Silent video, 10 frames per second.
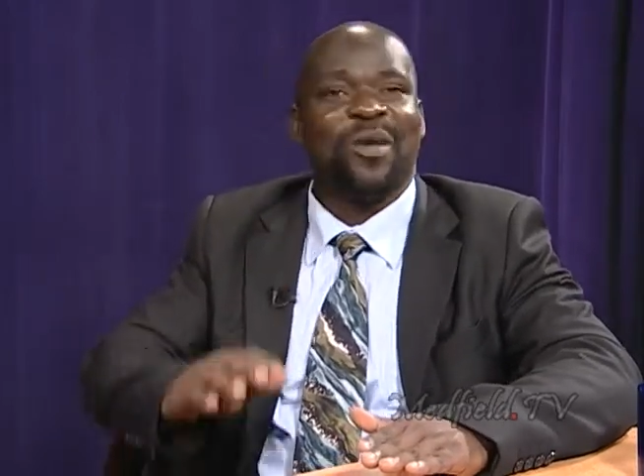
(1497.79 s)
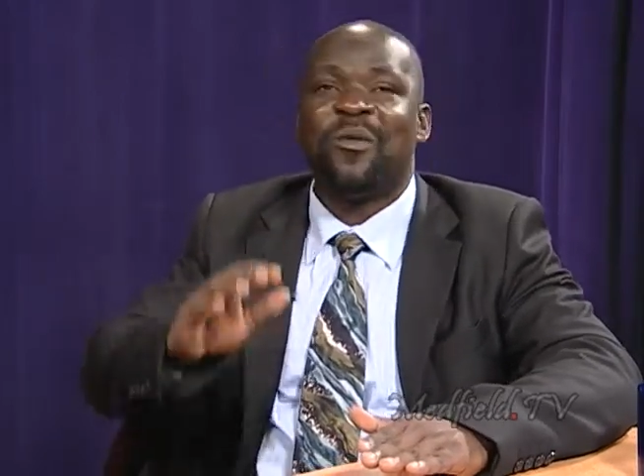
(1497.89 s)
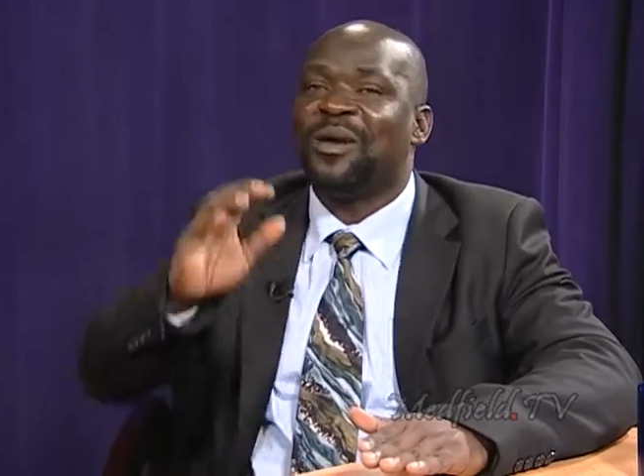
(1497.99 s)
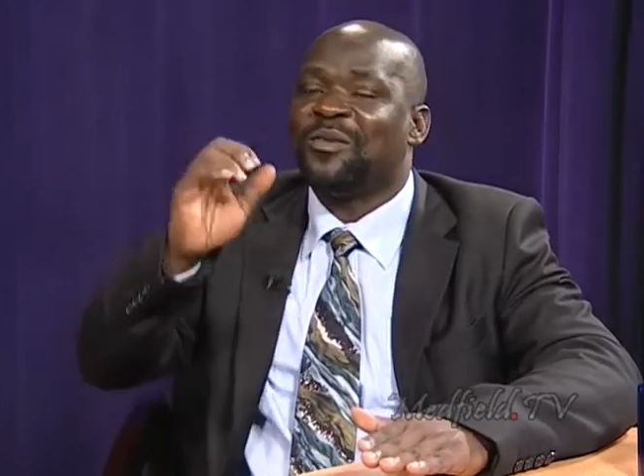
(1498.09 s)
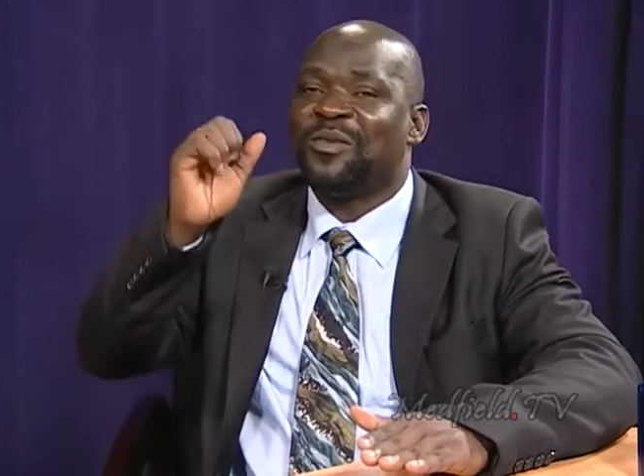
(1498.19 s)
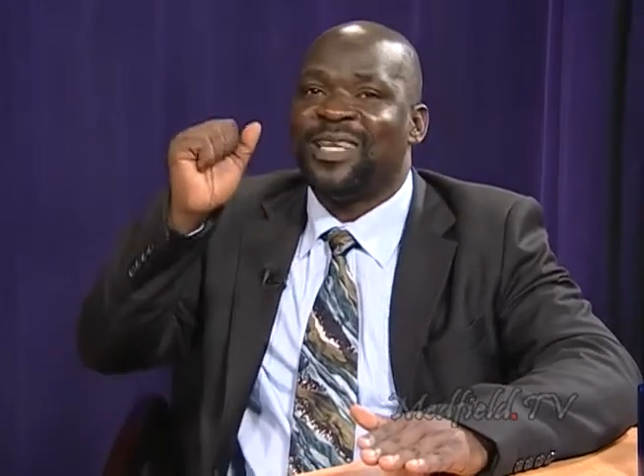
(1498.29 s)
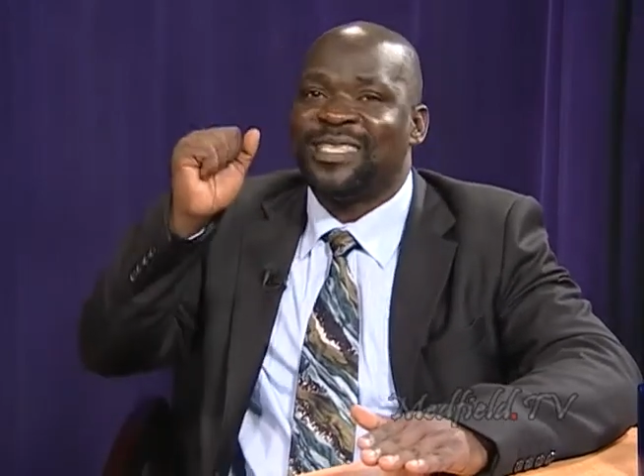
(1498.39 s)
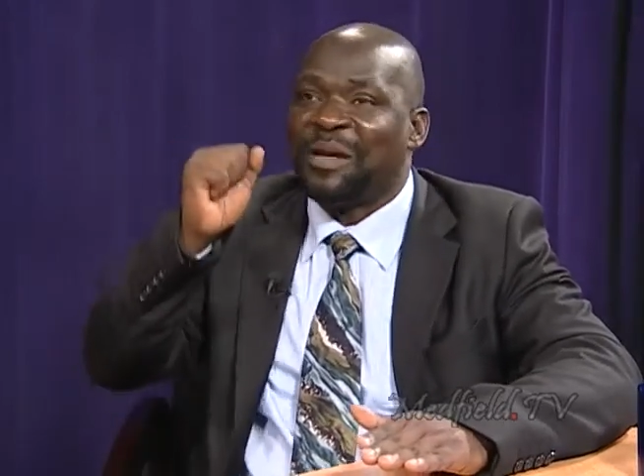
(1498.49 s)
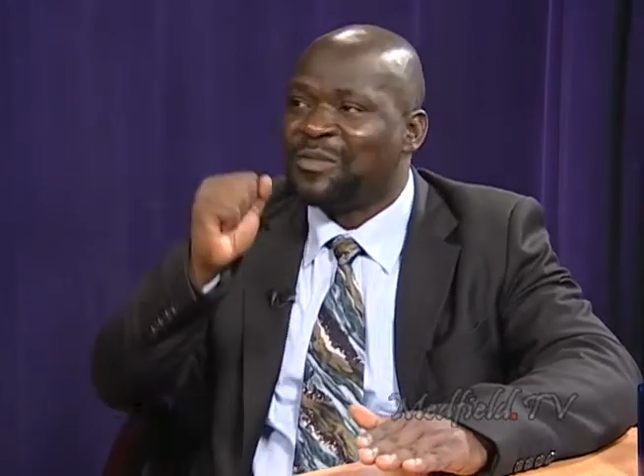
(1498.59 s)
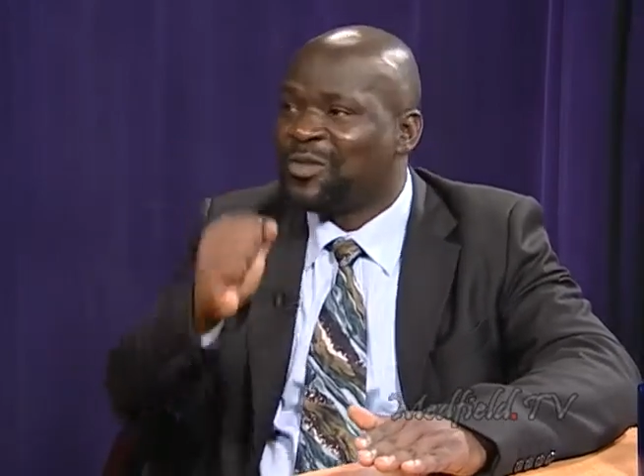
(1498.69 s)
Oh my
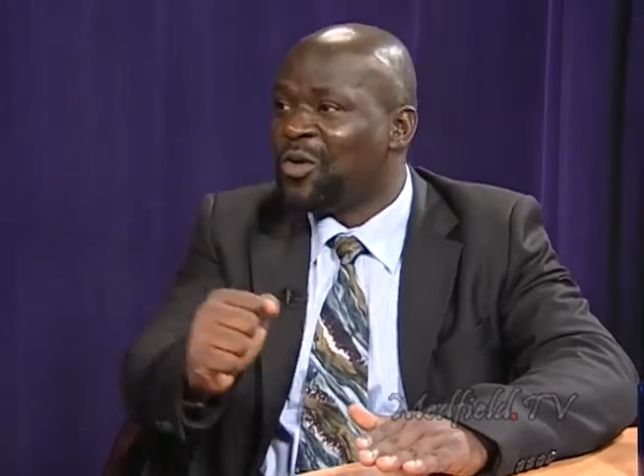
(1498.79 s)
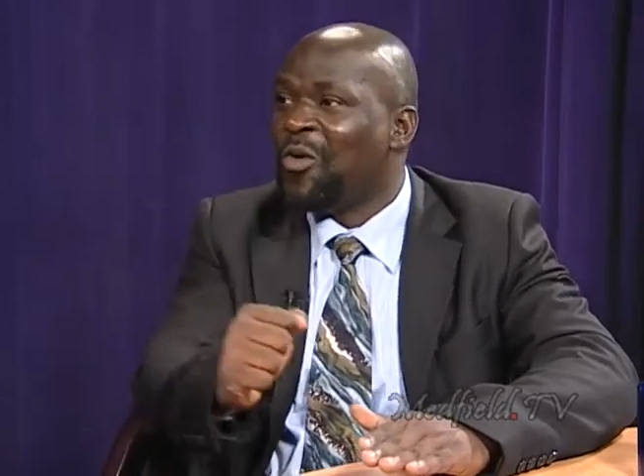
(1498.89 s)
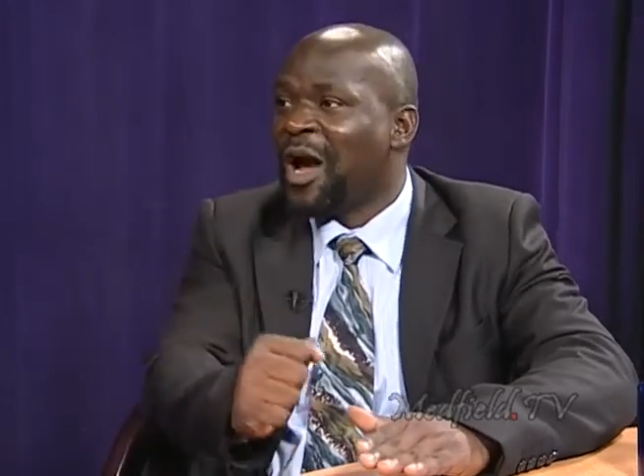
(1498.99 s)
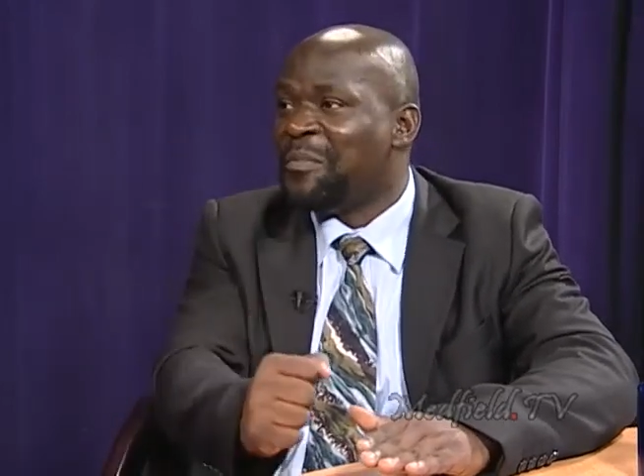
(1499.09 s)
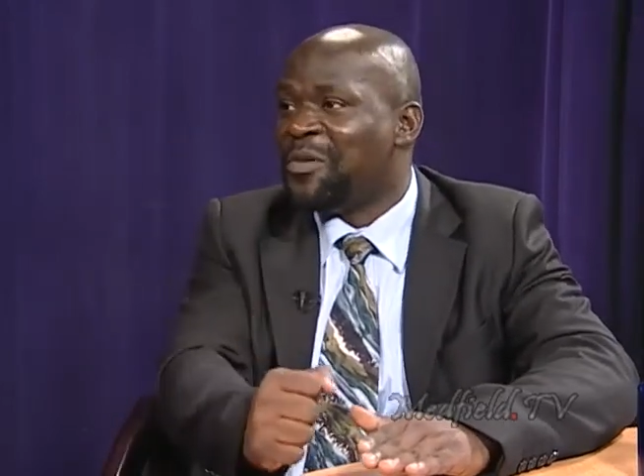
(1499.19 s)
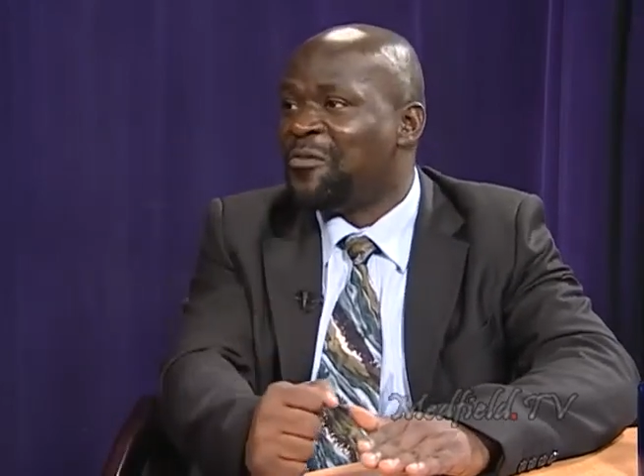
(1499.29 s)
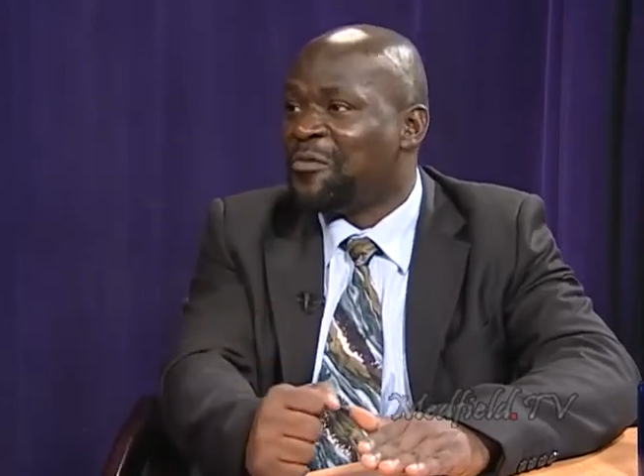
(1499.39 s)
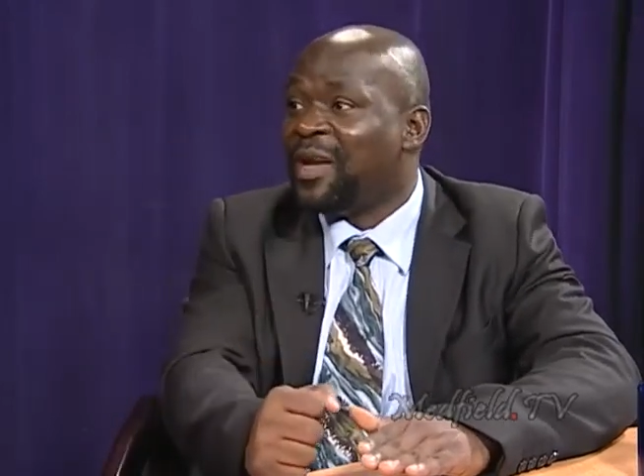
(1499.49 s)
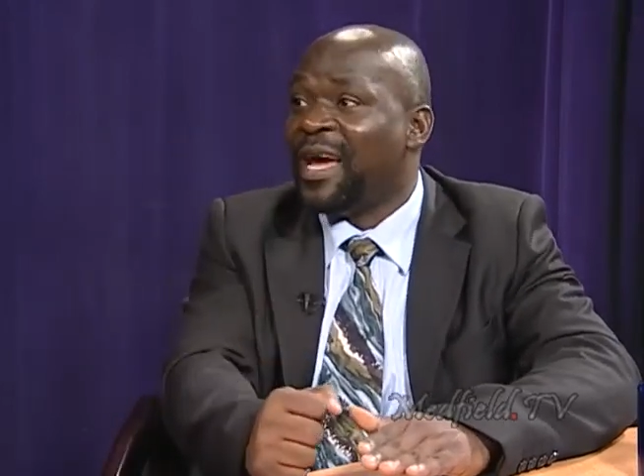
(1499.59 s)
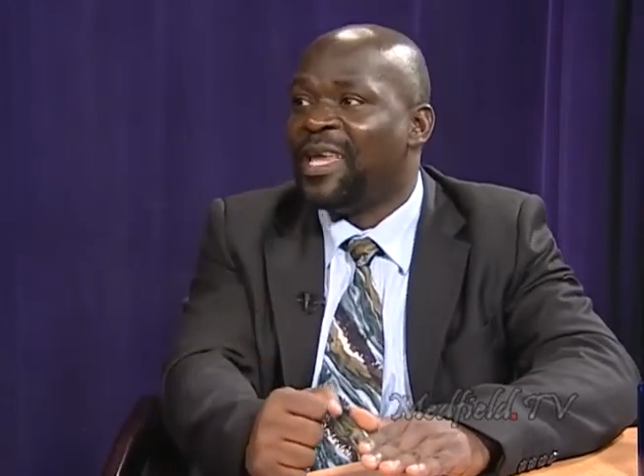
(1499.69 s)
goodness, I'm so happy of
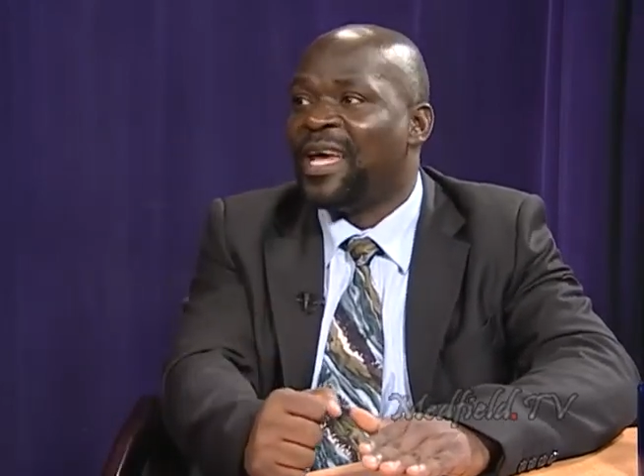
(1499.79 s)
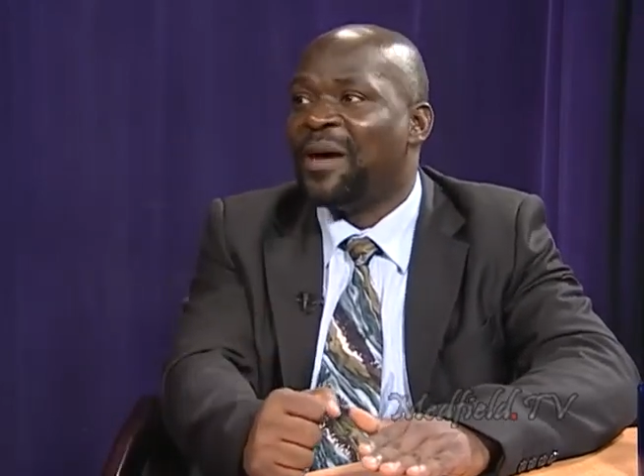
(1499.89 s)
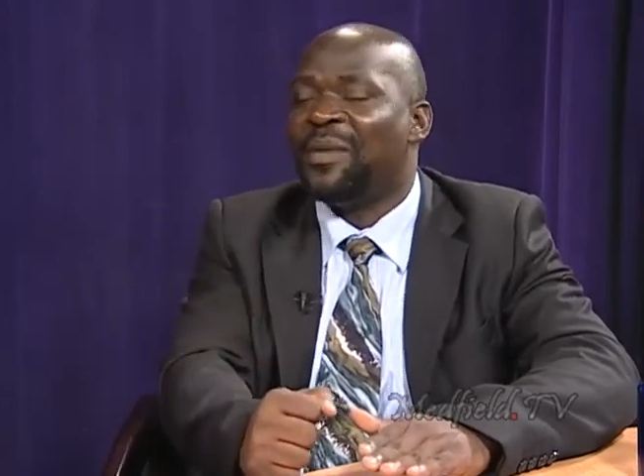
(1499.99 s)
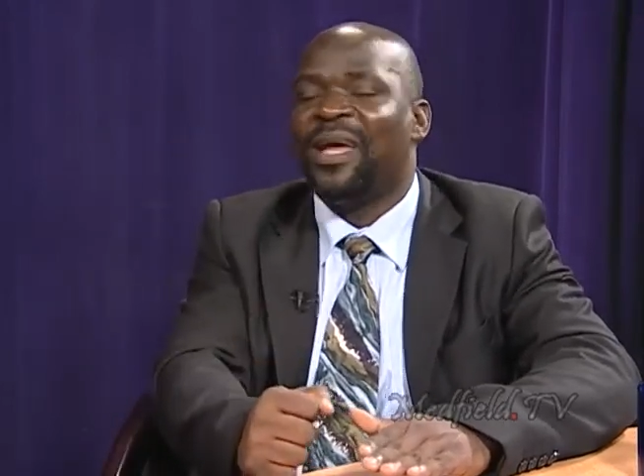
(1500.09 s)
where I am